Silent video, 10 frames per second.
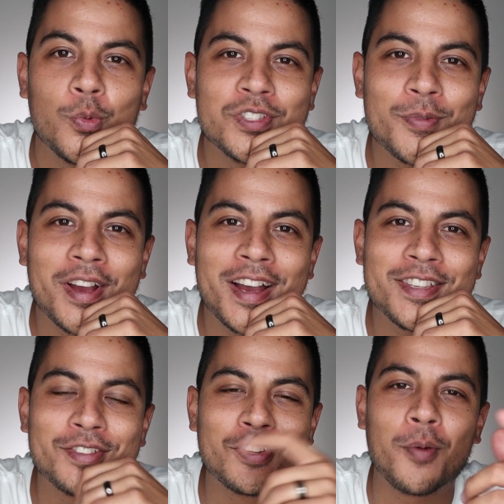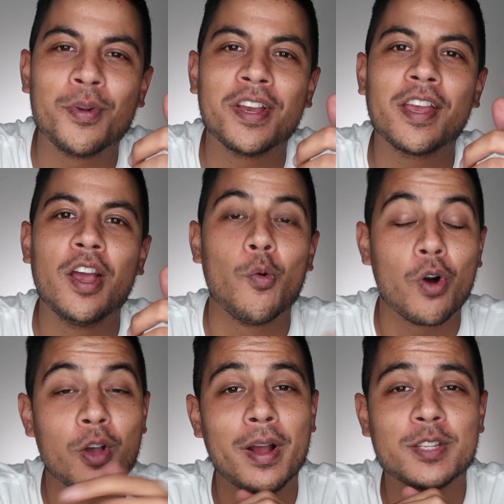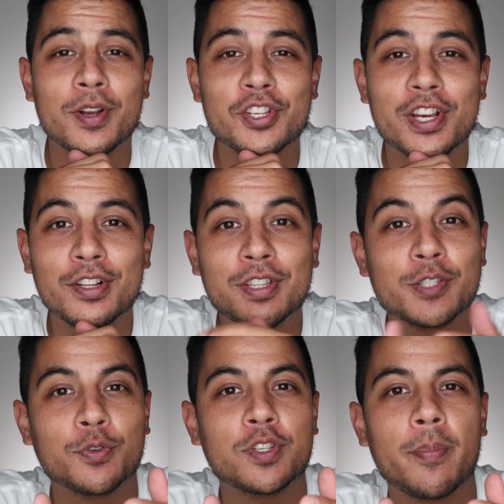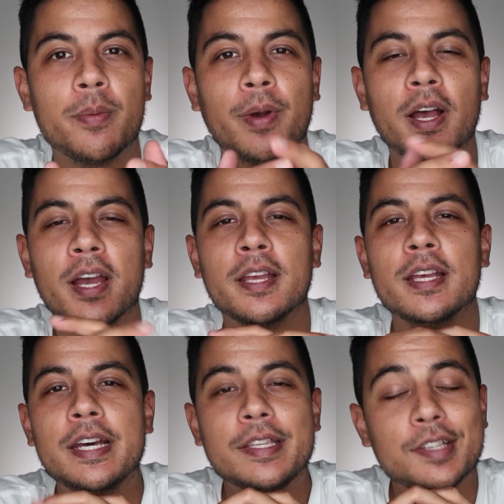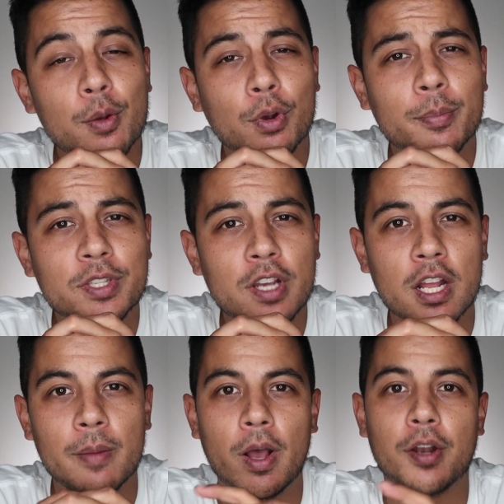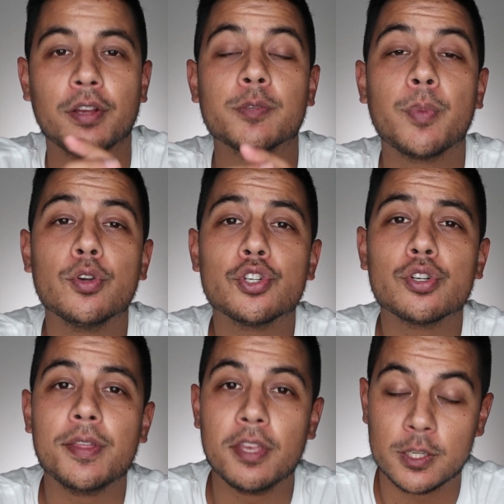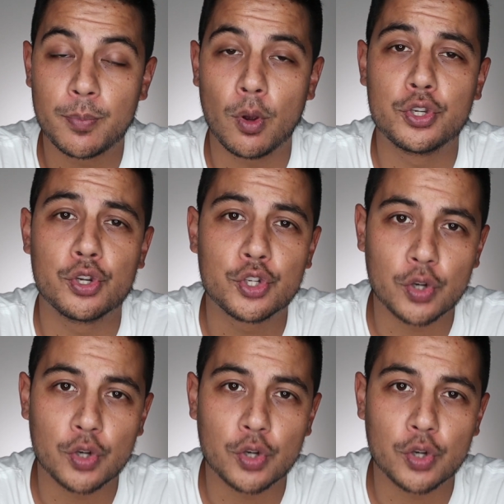What's up guys, it's Dominic. Welcome back to my channel. Thanks for stopping by. Today we're going to be talking about exposure and the exposure